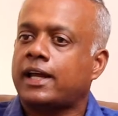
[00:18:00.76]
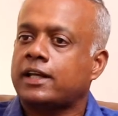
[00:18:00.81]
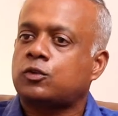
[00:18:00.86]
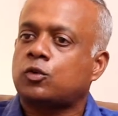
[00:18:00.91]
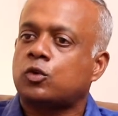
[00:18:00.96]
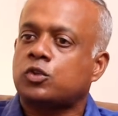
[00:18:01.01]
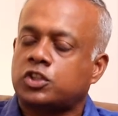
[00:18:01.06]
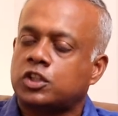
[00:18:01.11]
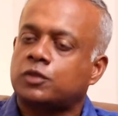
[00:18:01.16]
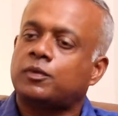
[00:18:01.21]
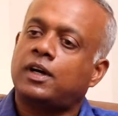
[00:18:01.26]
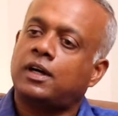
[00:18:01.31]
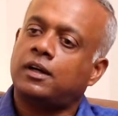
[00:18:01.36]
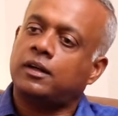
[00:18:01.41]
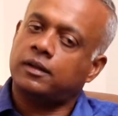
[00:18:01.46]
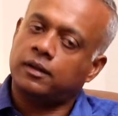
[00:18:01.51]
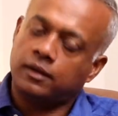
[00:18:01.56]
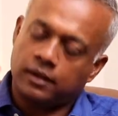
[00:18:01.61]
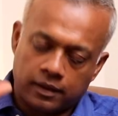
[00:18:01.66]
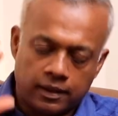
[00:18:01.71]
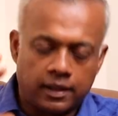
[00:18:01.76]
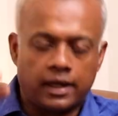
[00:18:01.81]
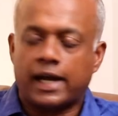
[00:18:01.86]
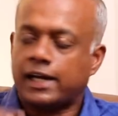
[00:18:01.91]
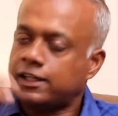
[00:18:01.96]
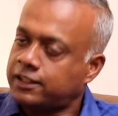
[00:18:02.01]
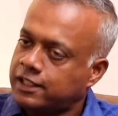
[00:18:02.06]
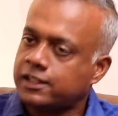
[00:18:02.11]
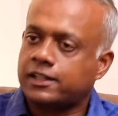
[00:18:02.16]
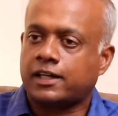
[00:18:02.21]
And I told Shiva,
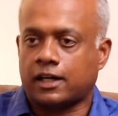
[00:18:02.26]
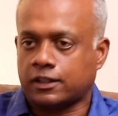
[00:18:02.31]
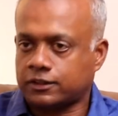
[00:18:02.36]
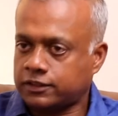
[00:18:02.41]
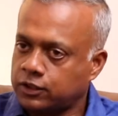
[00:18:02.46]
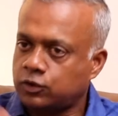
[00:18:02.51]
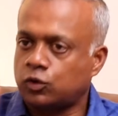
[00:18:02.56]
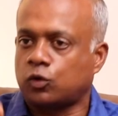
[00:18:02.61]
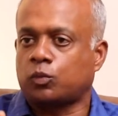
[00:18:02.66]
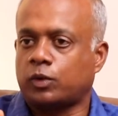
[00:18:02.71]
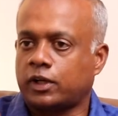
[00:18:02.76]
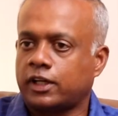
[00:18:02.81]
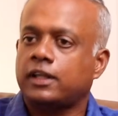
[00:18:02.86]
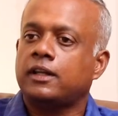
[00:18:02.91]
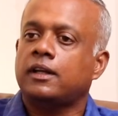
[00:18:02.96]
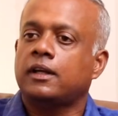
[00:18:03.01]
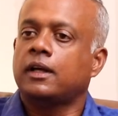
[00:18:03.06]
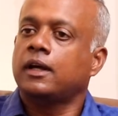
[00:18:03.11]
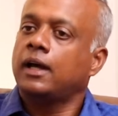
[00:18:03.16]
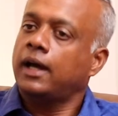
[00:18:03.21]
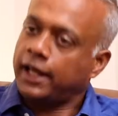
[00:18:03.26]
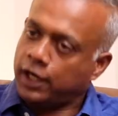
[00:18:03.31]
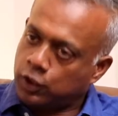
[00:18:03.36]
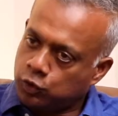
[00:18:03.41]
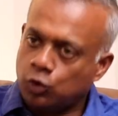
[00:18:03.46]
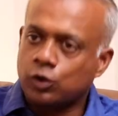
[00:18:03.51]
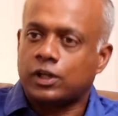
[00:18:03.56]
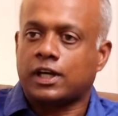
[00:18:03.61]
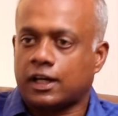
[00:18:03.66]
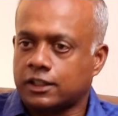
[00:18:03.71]
I'll tell Karthik, don't worry. And
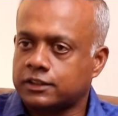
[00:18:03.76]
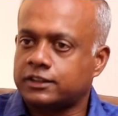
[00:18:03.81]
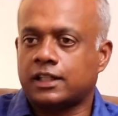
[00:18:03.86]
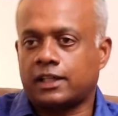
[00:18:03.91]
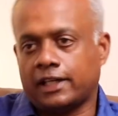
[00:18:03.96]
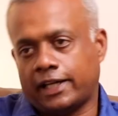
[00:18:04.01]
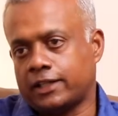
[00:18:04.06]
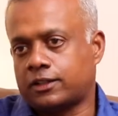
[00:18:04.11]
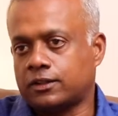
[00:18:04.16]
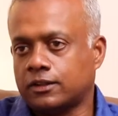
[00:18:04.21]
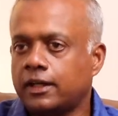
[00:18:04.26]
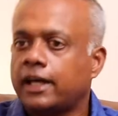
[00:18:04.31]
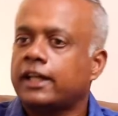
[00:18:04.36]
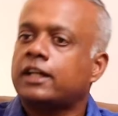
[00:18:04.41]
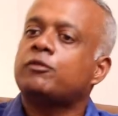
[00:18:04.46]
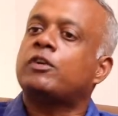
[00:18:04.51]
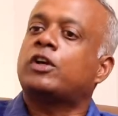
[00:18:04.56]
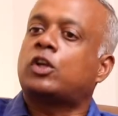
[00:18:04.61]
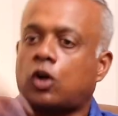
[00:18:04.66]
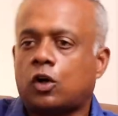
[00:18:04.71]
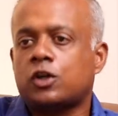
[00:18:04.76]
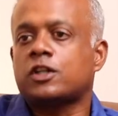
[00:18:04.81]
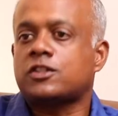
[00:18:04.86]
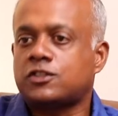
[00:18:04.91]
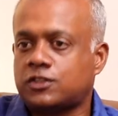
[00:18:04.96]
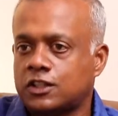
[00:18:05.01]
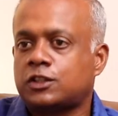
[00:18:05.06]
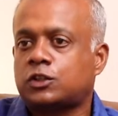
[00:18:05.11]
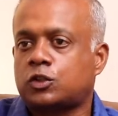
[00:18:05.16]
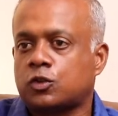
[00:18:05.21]
I told Karthik later, and we got
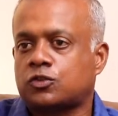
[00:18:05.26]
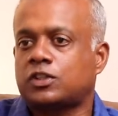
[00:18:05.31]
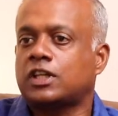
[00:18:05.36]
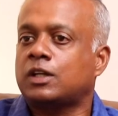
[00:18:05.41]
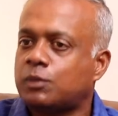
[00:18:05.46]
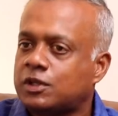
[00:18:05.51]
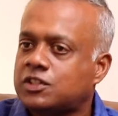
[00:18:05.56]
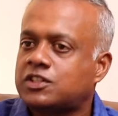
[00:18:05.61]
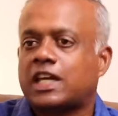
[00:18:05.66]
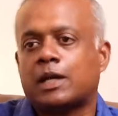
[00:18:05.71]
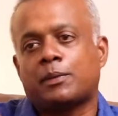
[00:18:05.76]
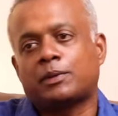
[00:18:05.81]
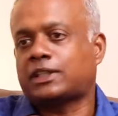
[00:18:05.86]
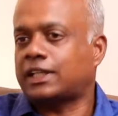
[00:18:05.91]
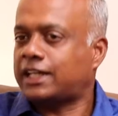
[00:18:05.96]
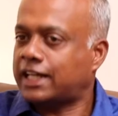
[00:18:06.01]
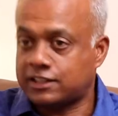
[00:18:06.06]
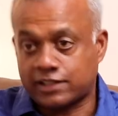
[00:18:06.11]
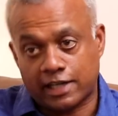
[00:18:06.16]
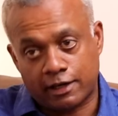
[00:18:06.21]
in Sid to sing, which gave it that